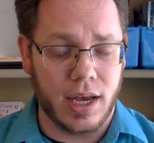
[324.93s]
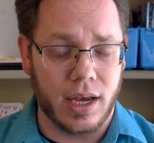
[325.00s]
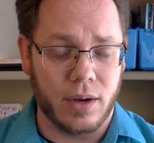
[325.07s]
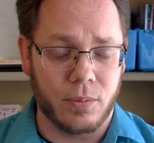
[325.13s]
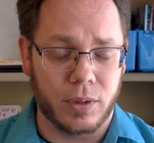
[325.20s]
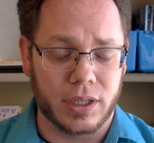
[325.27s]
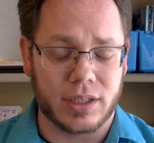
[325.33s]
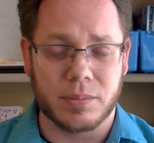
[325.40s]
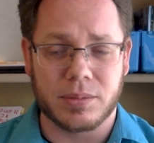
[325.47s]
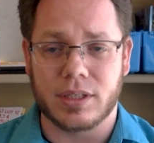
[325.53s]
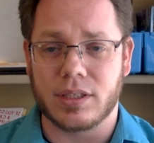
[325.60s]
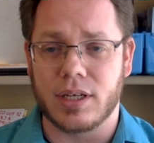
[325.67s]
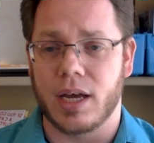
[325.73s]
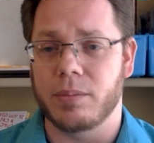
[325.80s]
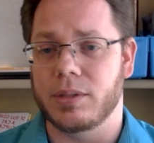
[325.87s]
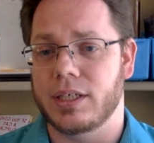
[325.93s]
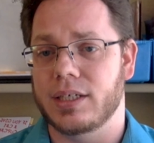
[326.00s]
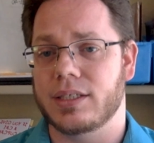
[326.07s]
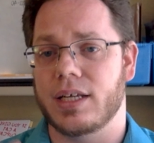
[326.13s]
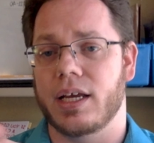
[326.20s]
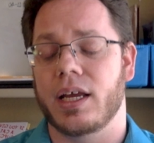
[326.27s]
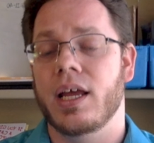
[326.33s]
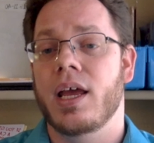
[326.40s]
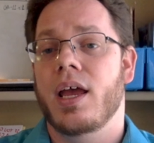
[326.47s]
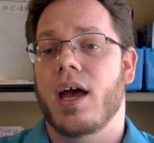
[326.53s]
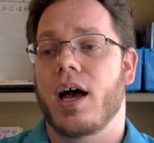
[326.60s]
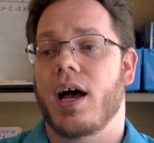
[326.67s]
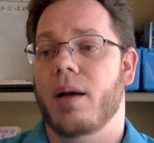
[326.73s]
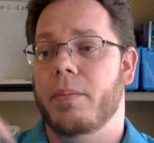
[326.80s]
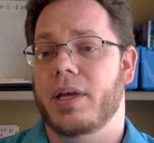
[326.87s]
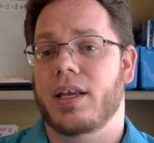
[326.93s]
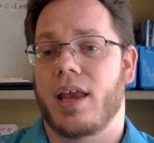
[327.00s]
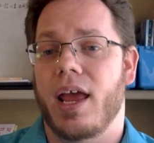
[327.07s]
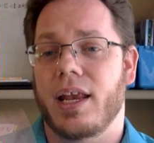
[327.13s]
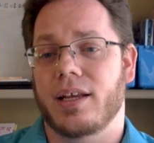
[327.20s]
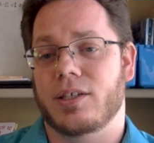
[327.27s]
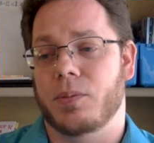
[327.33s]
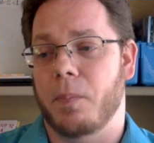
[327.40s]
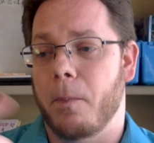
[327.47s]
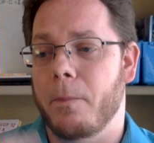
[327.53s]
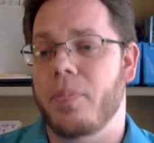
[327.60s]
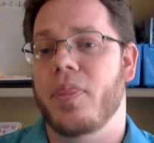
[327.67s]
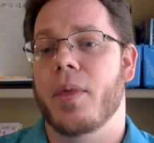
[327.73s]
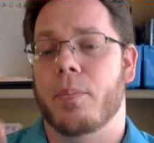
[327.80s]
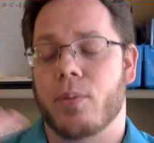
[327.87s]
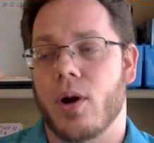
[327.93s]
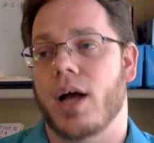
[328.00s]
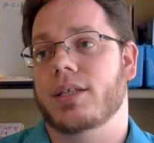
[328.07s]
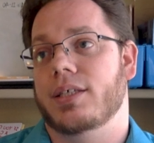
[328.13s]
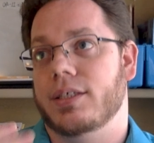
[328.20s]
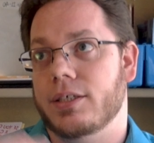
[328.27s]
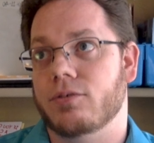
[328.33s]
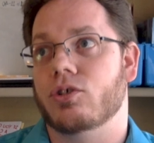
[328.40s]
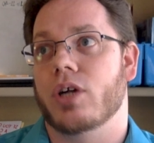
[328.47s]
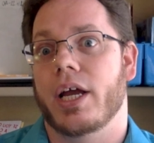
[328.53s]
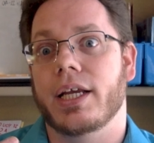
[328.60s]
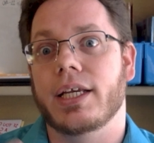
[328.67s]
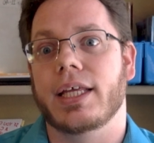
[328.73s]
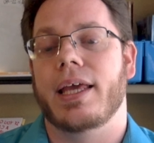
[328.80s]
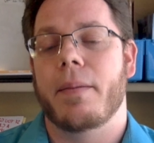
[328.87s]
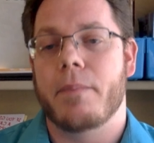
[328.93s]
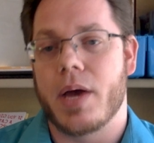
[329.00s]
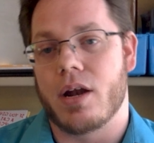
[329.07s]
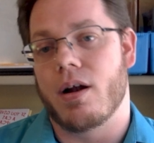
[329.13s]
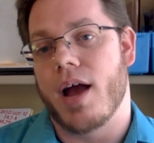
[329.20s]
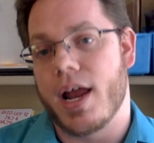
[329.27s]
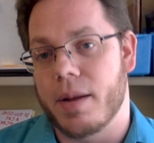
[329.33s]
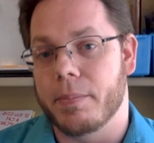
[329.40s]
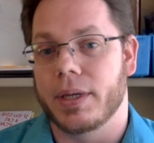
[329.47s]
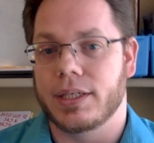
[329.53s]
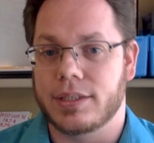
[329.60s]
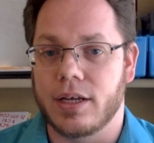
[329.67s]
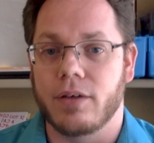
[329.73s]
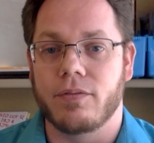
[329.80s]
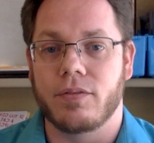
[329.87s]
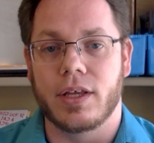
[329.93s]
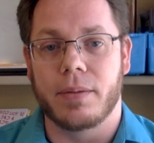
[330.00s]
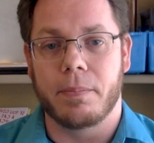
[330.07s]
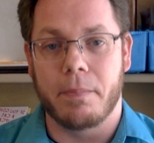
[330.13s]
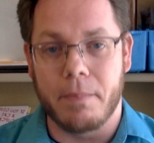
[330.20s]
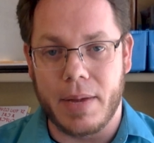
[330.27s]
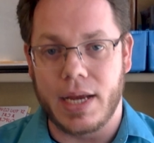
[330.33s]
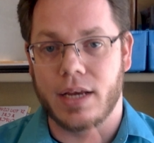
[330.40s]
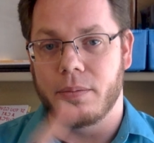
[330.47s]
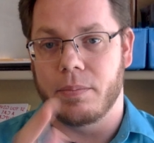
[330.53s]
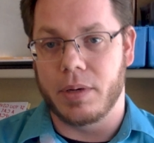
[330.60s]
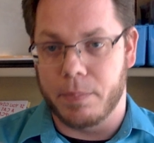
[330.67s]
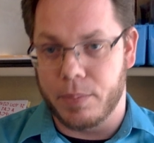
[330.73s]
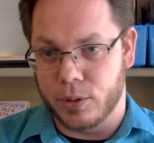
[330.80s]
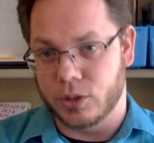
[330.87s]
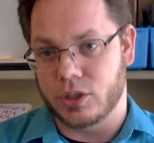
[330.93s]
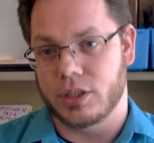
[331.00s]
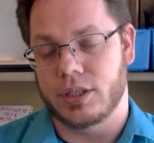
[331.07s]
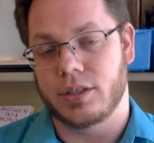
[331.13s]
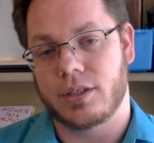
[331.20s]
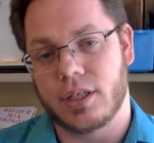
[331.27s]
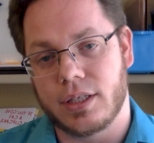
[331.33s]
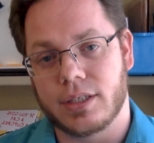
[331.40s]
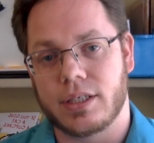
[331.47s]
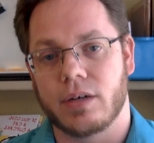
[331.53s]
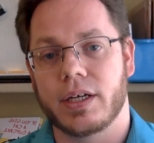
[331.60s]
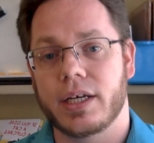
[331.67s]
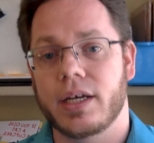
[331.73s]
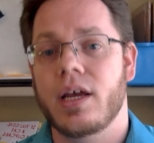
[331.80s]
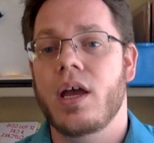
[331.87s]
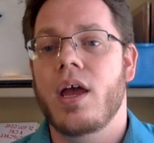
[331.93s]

when it comes to timeliness. And it's the process of trying to get better at it myself that made me push into this area.